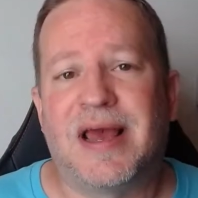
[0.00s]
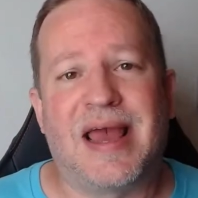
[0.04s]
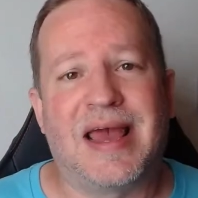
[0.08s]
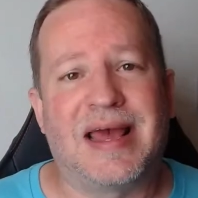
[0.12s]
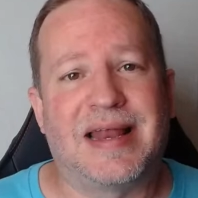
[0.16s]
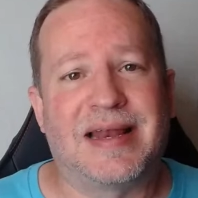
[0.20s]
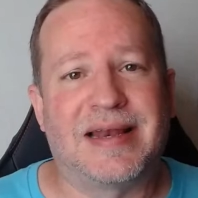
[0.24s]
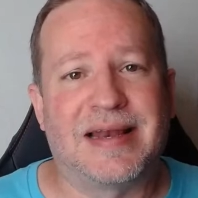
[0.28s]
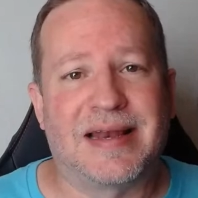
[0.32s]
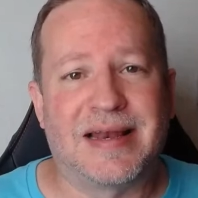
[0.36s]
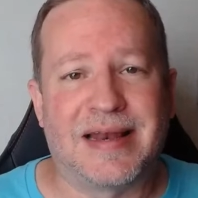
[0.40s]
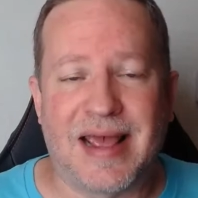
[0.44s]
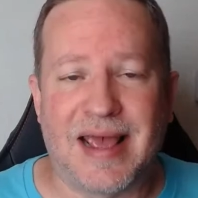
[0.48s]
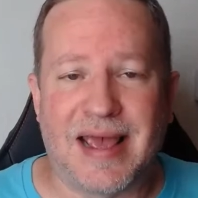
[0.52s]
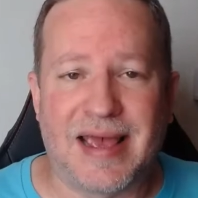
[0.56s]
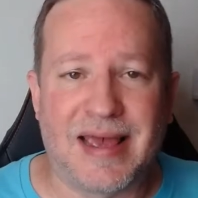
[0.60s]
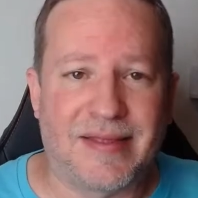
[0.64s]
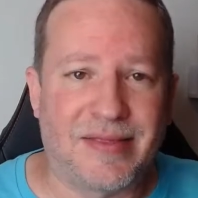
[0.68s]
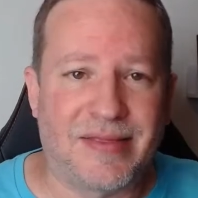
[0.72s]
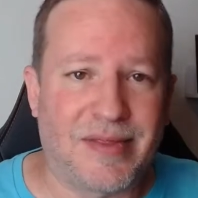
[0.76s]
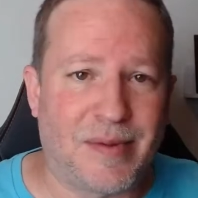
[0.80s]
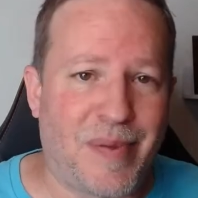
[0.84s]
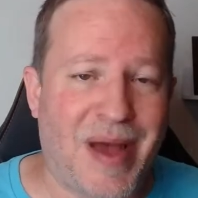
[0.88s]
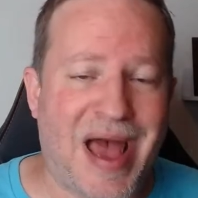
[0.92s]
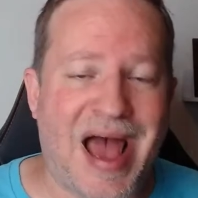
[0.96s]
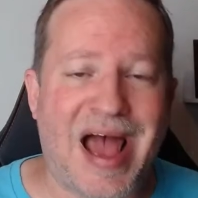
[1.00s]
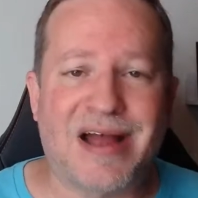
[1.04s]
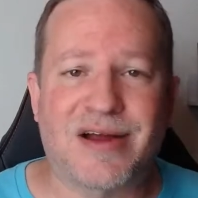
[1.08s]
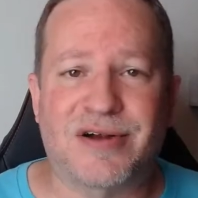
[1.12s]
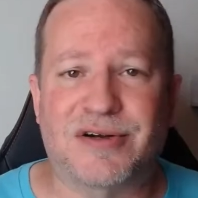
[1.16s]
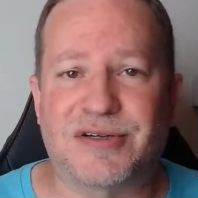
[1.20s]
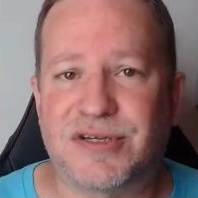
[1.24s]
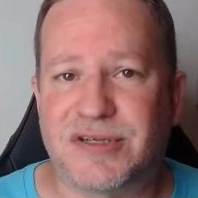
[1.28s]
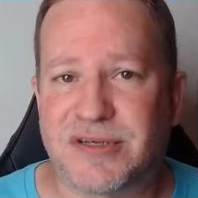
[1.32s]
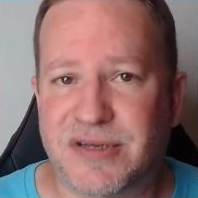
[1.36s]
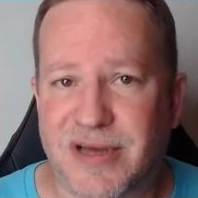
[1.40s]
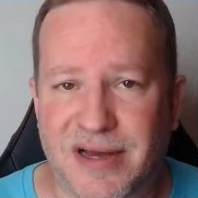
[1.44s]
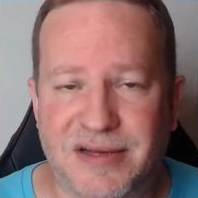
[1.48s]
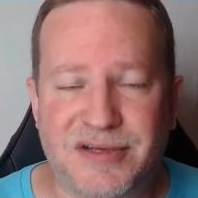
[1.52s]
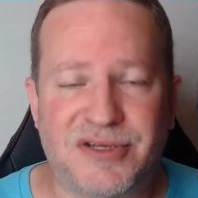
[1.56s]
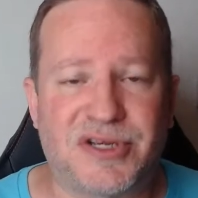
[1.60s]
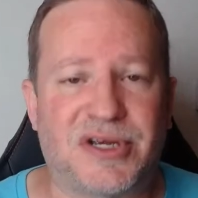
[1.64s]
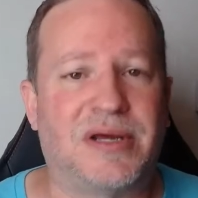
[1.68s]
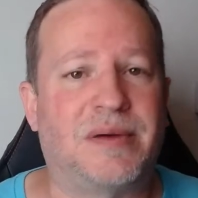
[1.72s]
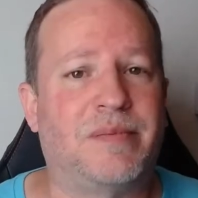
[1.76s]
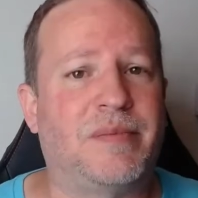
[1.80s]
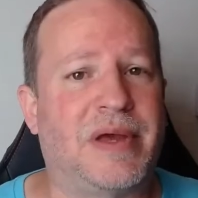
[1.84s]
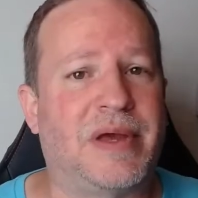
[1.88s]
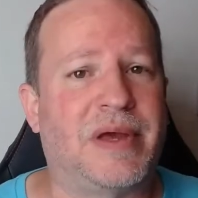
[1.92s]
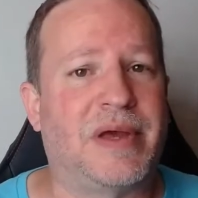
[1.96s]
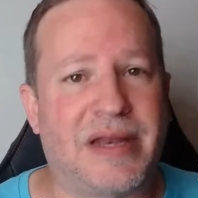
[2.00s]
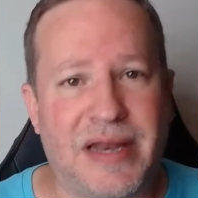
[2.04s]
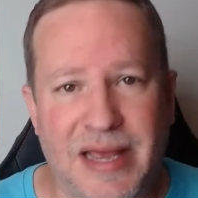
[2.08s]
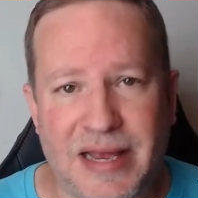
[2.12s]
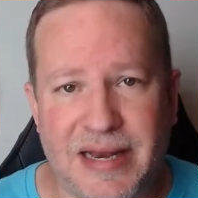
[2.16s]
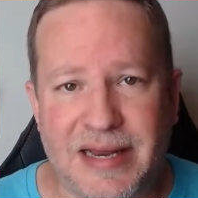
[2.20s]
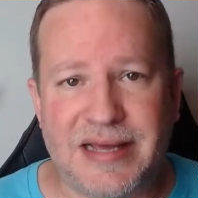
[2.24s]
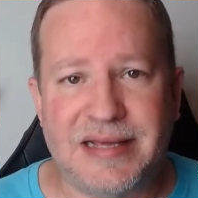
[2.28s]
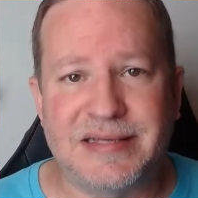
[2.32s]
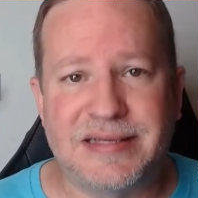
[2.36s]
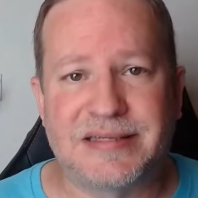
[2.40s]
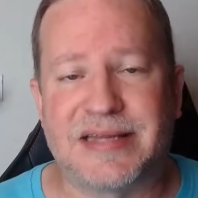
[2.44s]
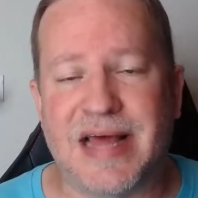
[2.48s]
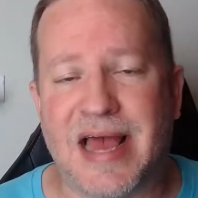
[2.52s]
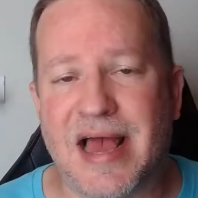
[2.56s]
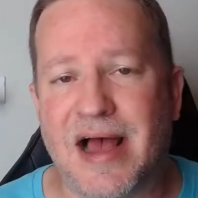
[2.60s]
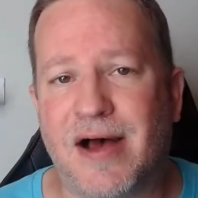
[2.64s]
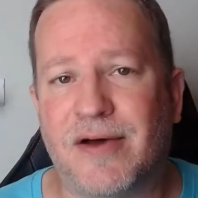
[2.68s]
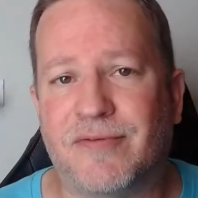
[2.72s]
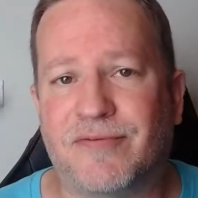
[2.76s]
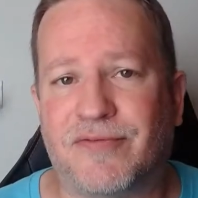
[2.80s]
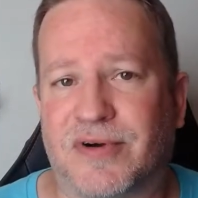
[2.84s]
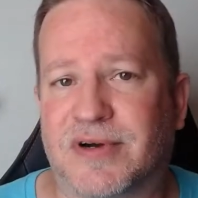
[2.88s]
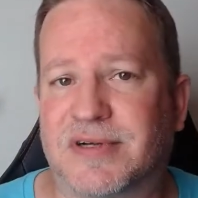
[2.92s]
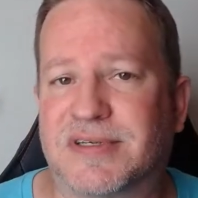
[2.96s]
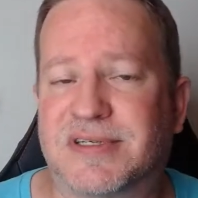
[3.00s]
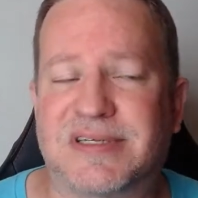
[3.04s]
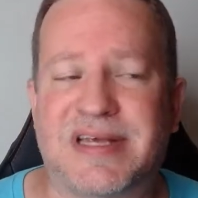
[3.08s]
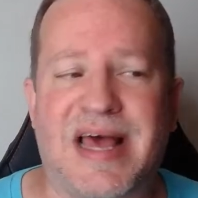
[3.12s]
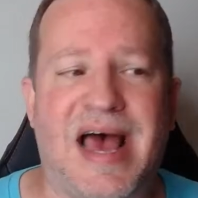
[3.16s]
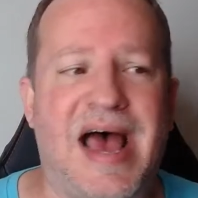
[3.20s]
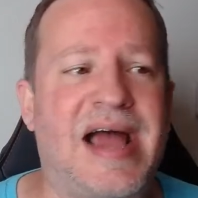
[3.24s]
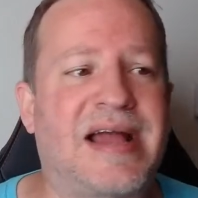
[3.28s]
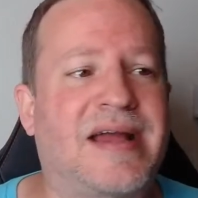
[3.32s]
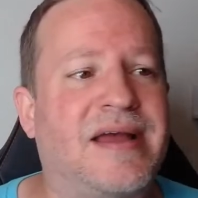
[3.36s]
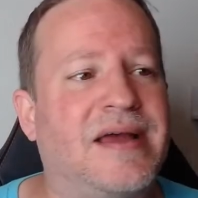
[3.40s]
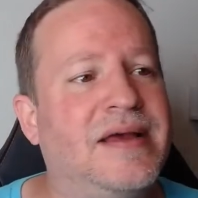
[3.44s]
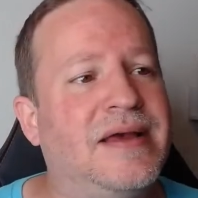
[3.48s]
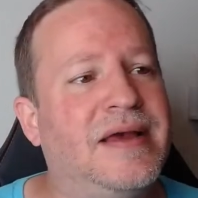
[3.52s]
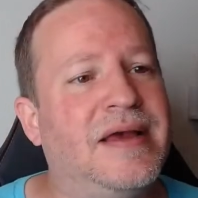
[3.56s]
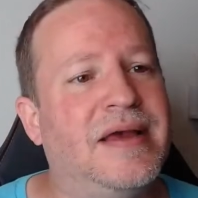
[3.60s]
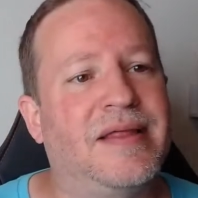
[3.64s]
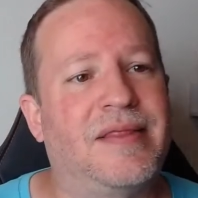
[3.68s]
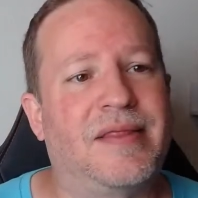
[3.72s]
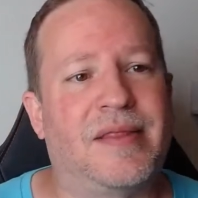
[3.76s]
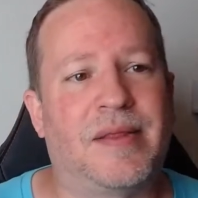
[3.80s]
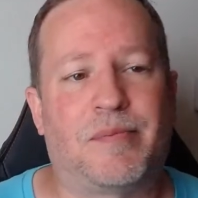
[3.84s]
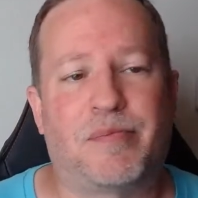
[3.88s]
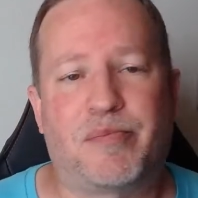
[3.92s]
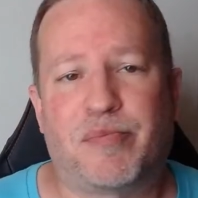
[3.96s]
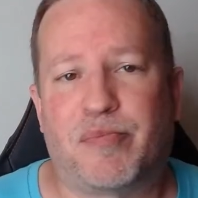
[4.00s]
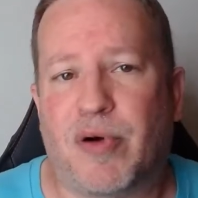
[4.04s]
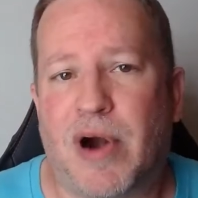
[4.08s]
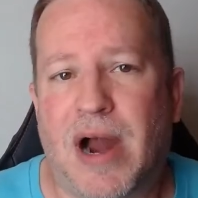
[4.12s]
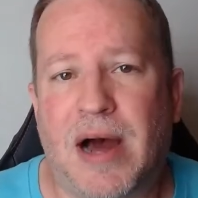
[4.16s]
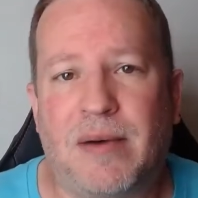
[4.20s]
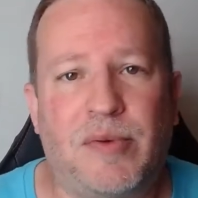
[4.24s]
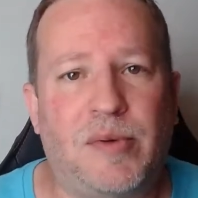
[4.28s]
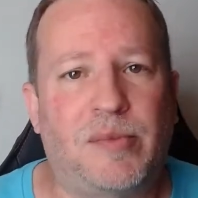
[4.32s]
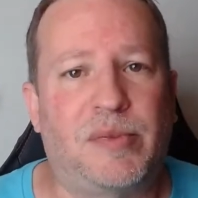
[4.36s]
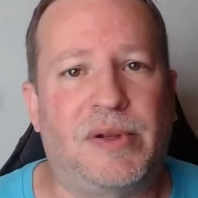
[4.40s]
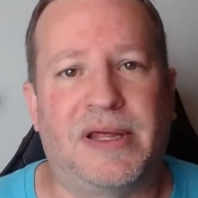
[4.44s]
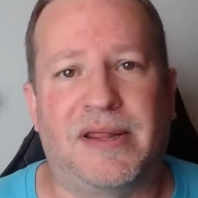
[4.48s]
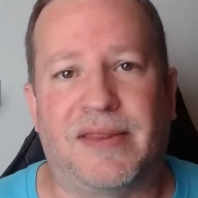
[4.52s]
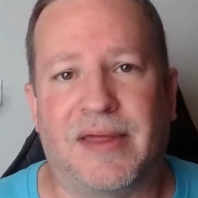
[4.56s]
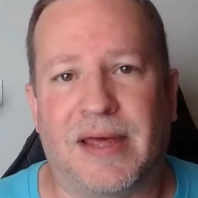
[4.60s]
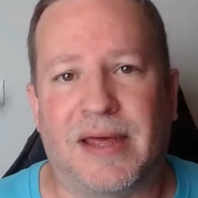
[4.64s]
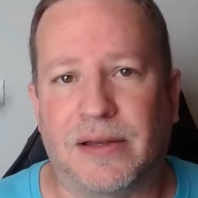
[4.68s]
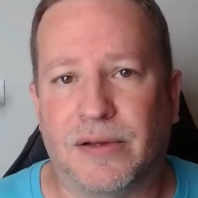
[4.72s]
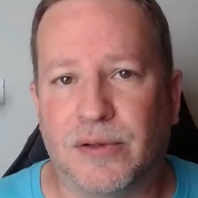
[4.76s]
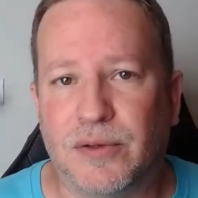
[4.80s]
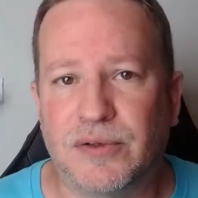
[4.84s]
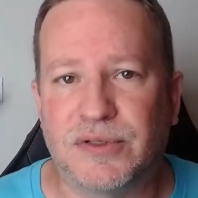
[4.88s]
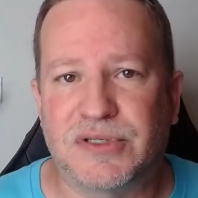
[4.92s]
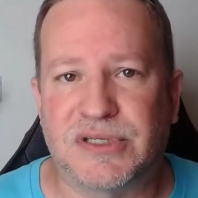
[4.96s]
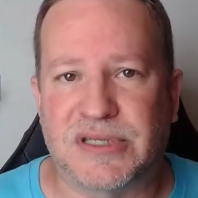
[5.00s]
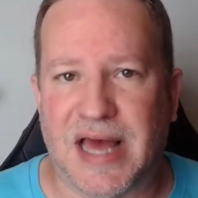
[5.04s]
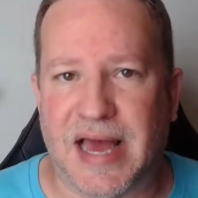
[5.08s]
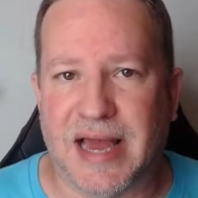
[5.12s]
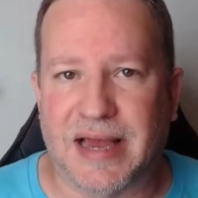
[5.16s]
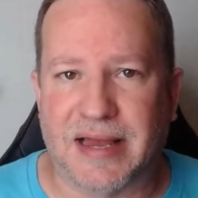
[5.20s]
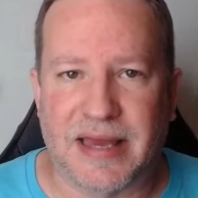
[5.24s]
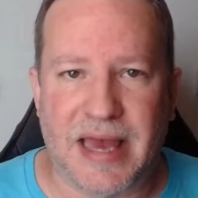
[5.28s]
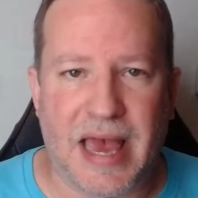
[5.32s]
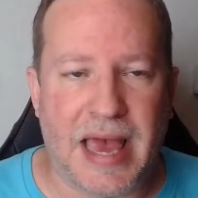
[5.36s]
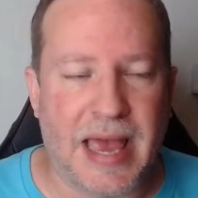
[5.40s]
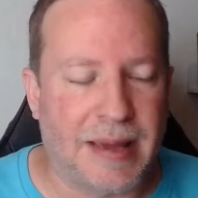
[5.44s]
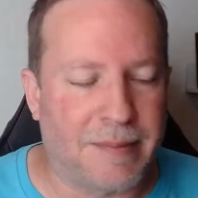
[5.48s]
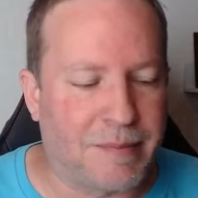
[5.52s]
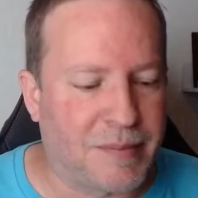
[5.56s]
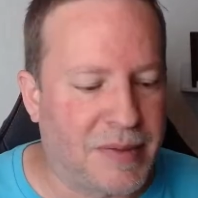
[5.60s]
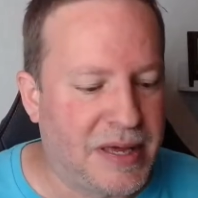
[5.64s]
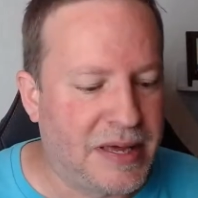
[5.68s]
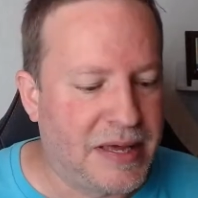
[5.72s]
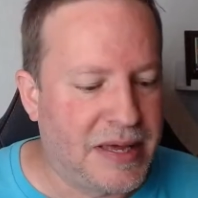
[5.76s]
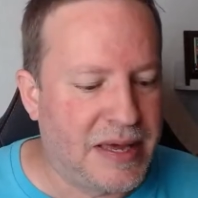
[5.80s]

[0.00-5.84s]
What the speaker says: and the Packers touch him and he's down for a sack, probably they lose that game.